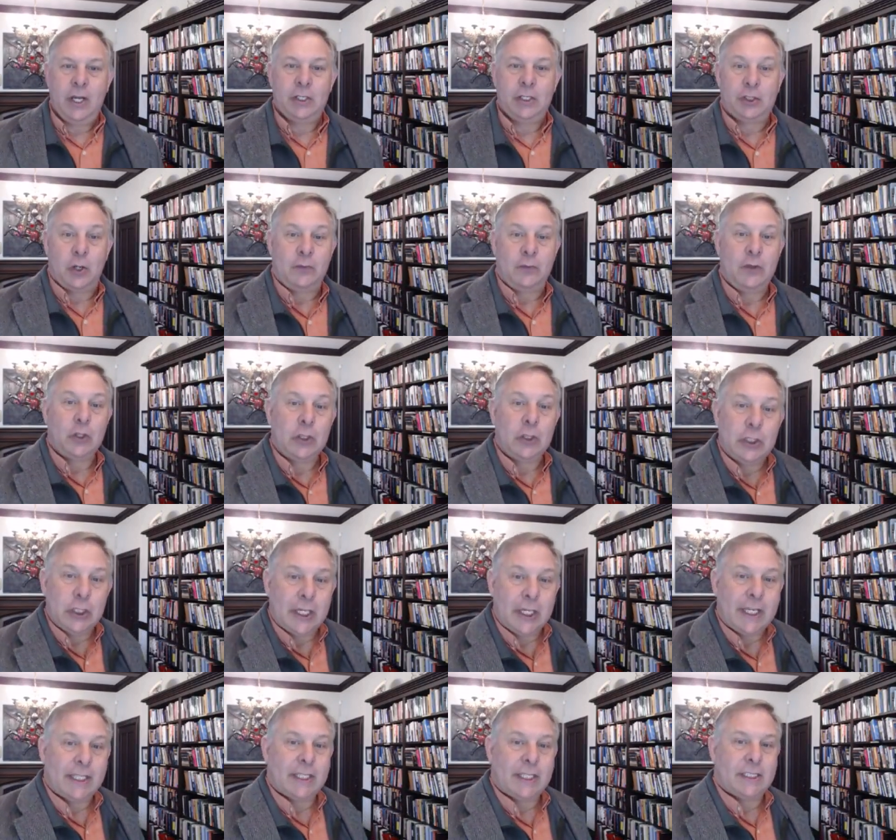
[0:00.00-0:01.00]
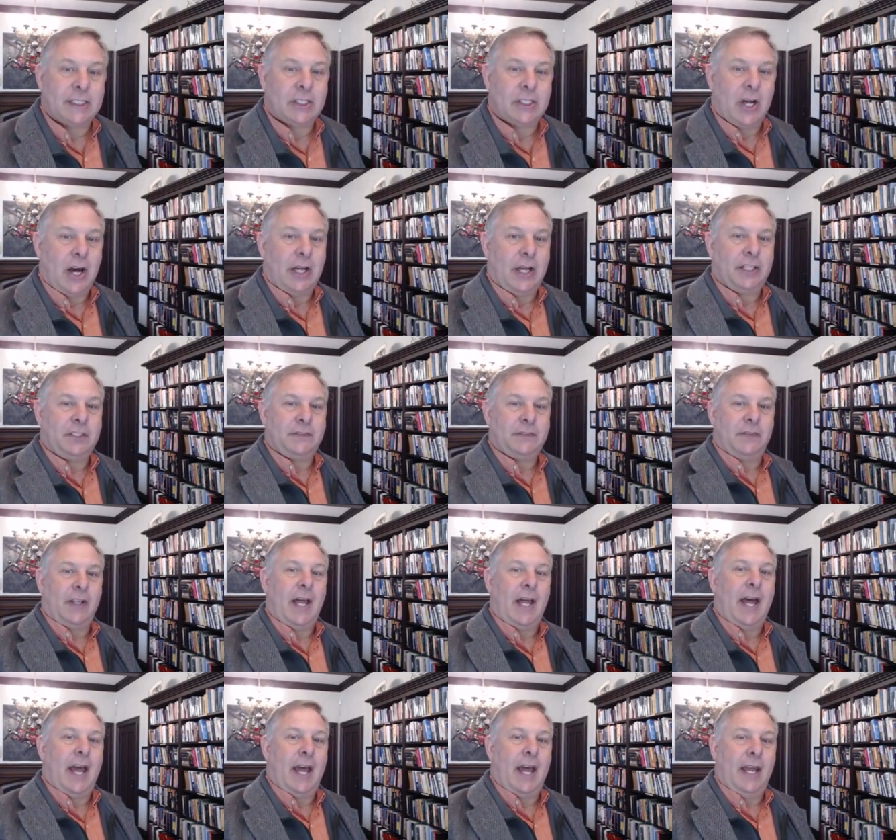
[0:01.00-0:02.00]
So if you look at the Scottish
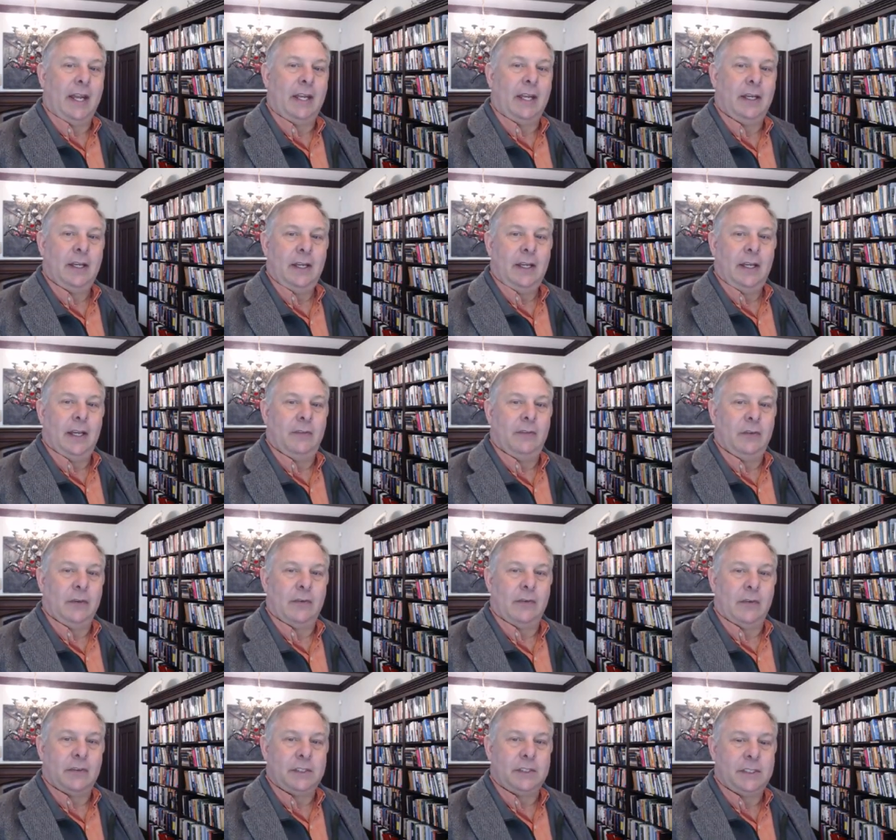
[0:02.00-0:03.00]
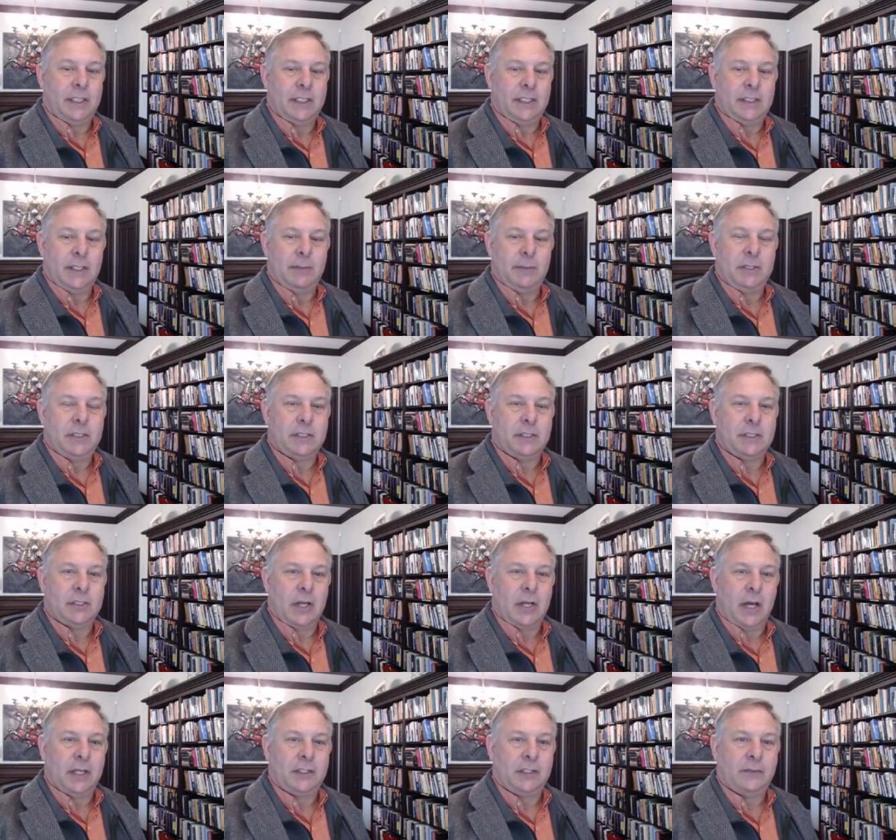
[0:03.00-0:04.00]
flag, if you've ever seen an image of the
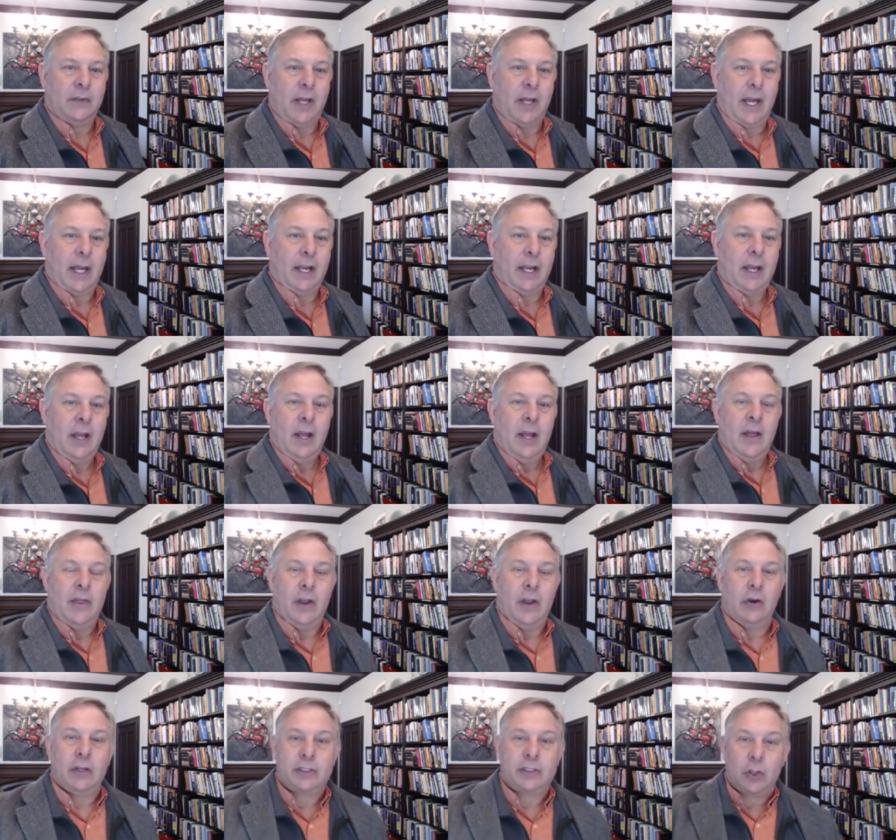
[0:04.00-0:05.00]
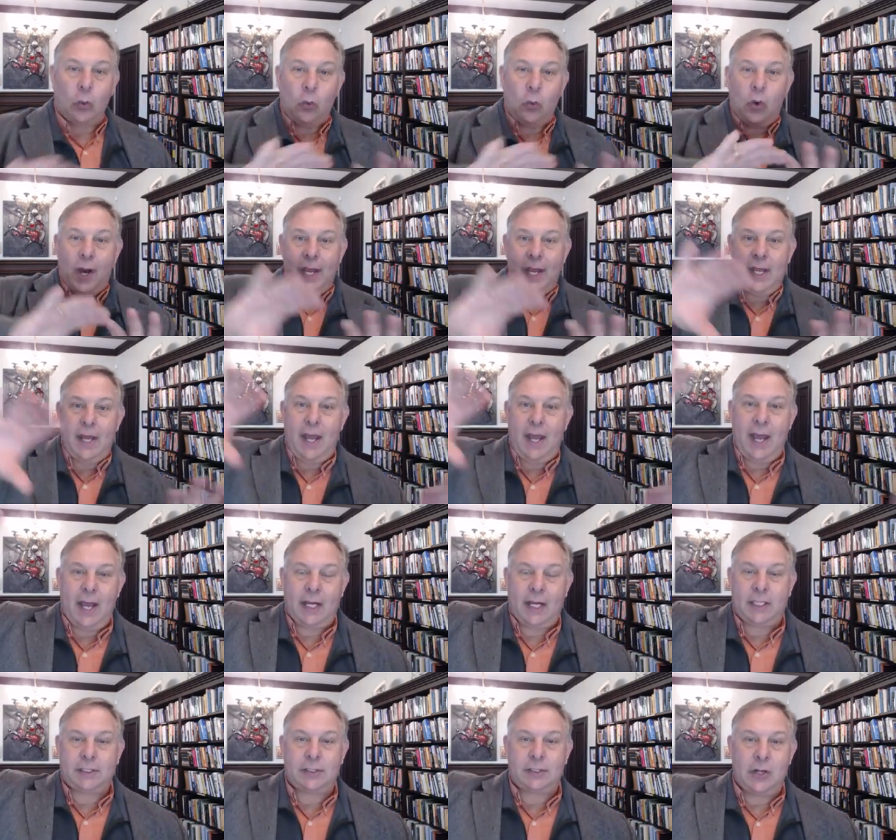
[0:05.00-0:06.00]
Scottish flag, there is a white
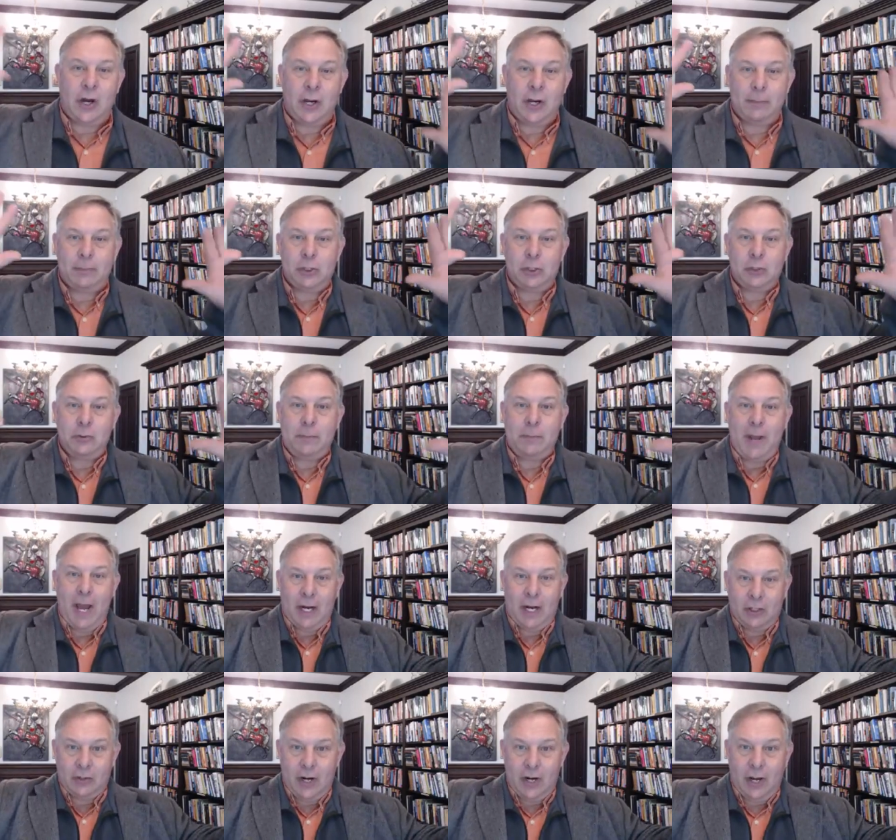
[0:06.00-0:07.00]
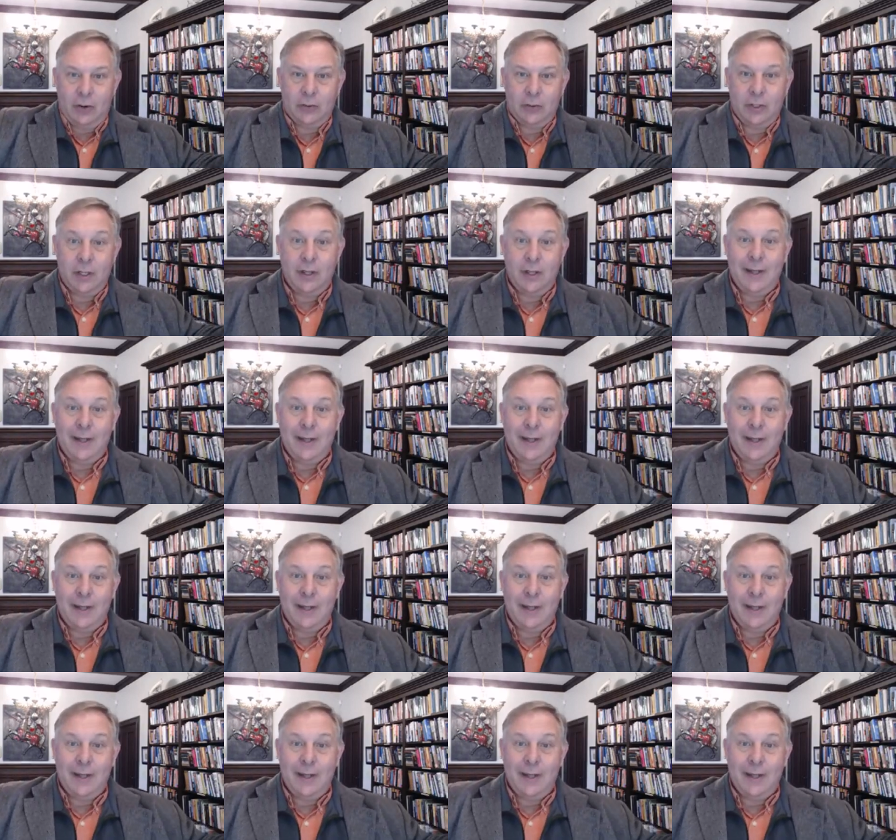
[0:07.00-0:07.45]
X on a blue background.